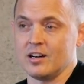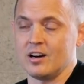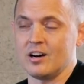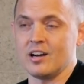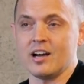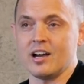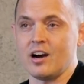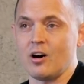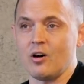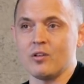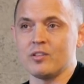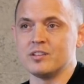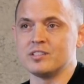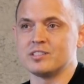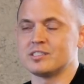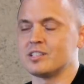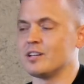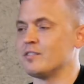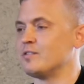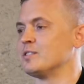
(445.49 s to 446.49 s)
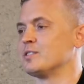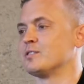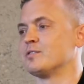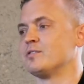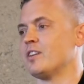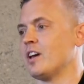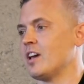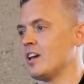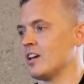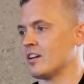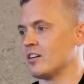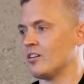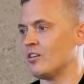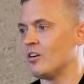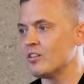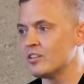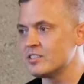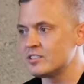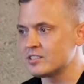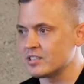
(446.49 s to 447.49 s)
all this stuff is fake.
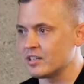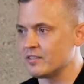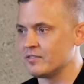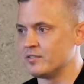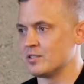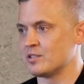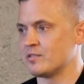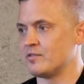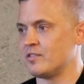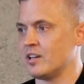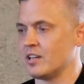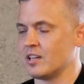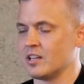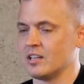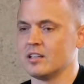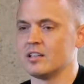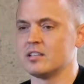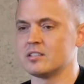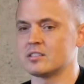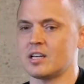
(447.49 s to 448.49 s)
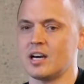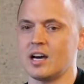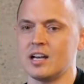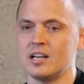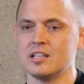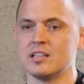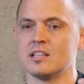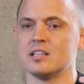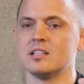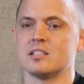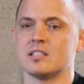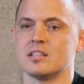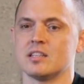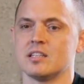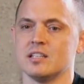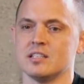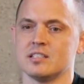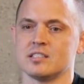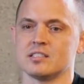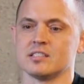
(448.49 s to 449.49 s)
All this stuff is fake. And there's kind of
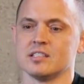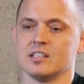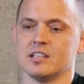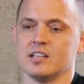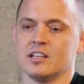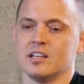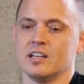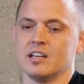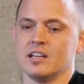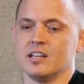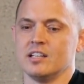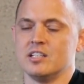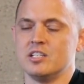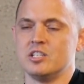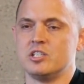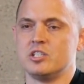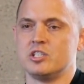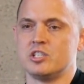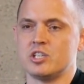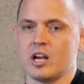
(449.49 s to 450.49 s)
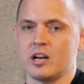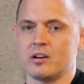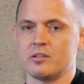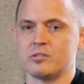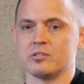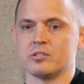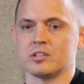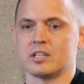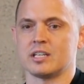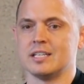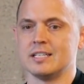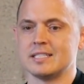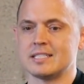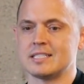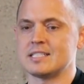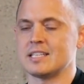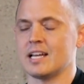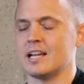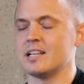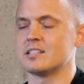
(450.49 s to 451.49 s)
this general
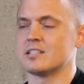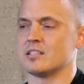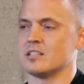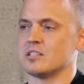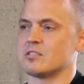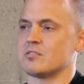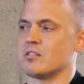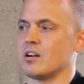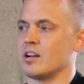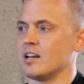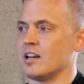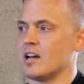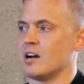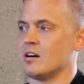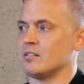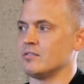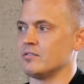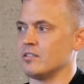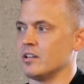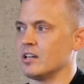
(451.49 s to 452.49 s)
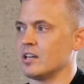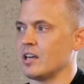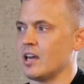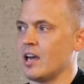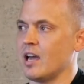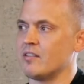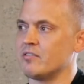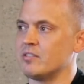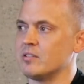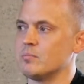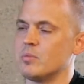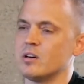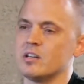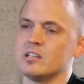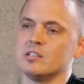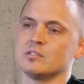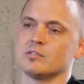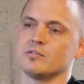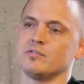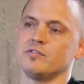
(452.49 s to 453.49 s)
consensus right now of like,
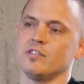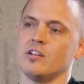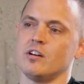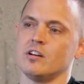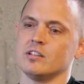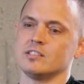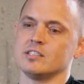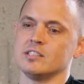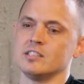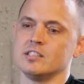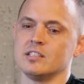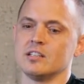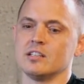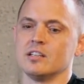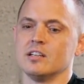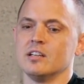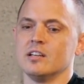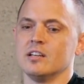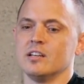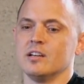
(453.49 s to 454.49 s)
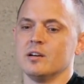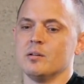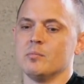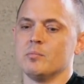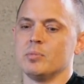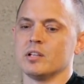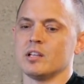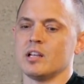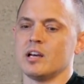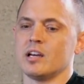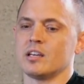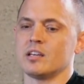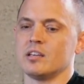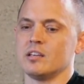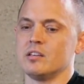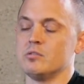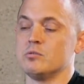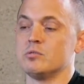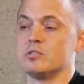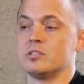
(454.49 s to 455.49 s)
everybody's flaunting, but
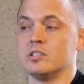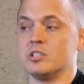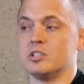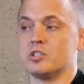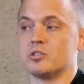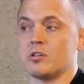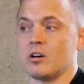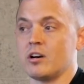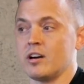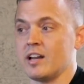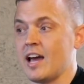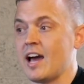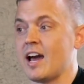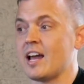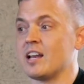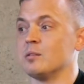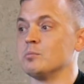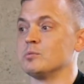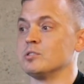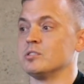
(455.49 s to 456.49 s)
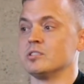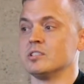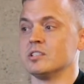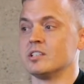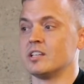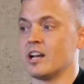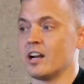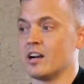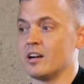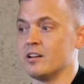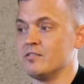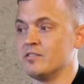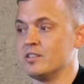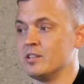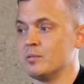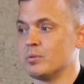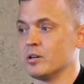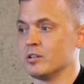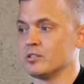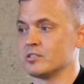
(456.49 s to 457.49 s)
like you see Gerard Adams, you see Gary
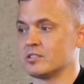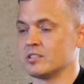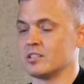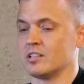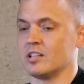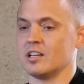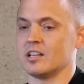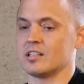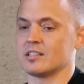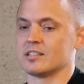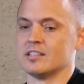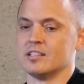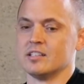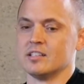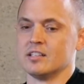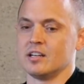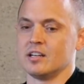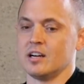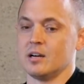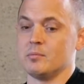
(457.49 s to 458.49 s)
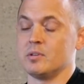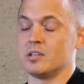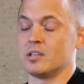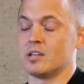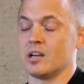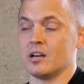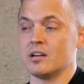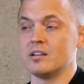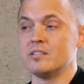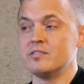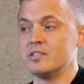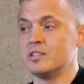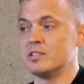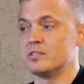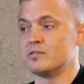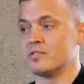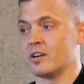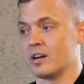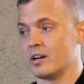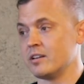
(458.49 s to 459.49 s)
Vee posting like, I mean, Gary
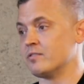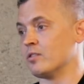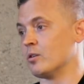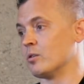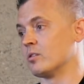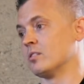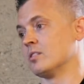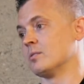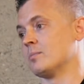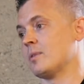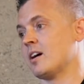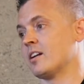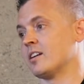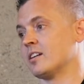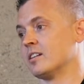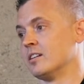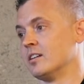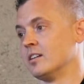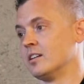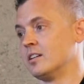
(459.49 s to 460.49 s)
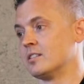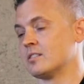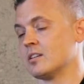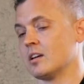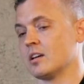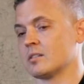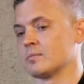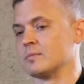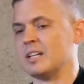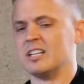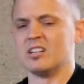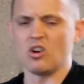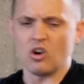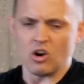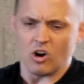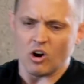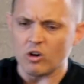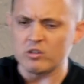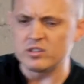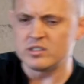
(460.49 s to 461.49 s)
Vee's very vocal about it. He's like,
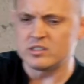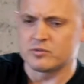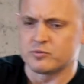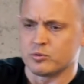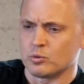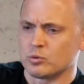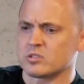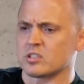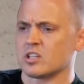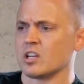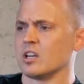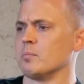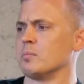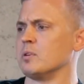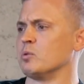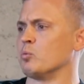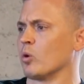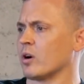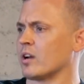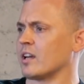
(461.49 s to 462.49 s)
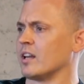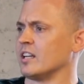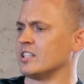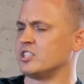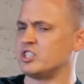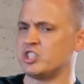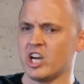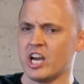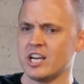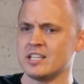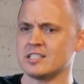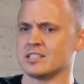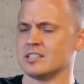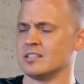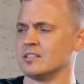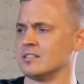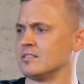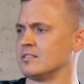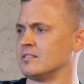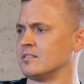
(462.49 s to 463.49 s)
all these fools are going to be working at Chase
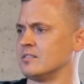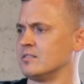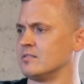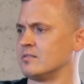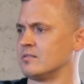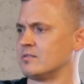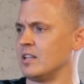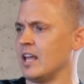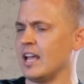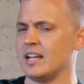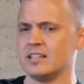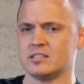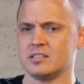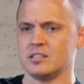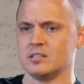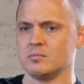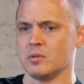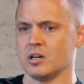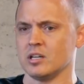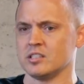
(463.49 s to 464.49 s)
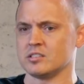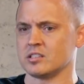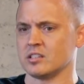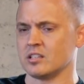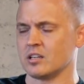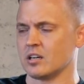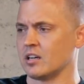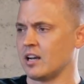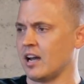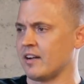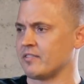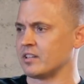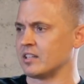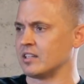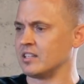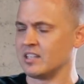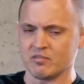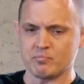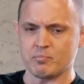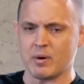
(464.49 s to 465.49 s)
in 18 months and they're going to have to
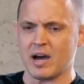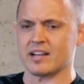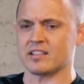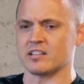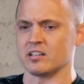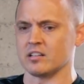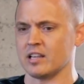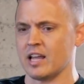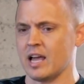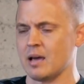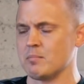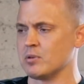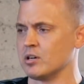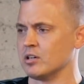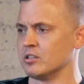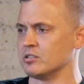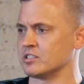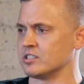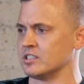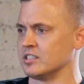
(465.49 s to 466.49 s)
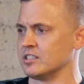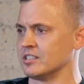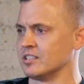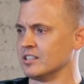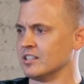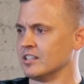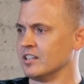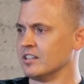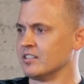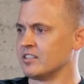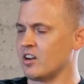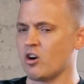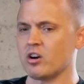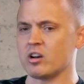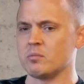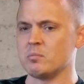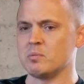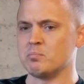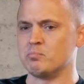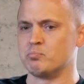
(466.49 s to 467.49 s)
give back their Lambos and they're
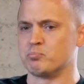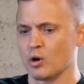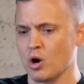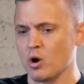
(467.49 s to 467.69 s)
all going to be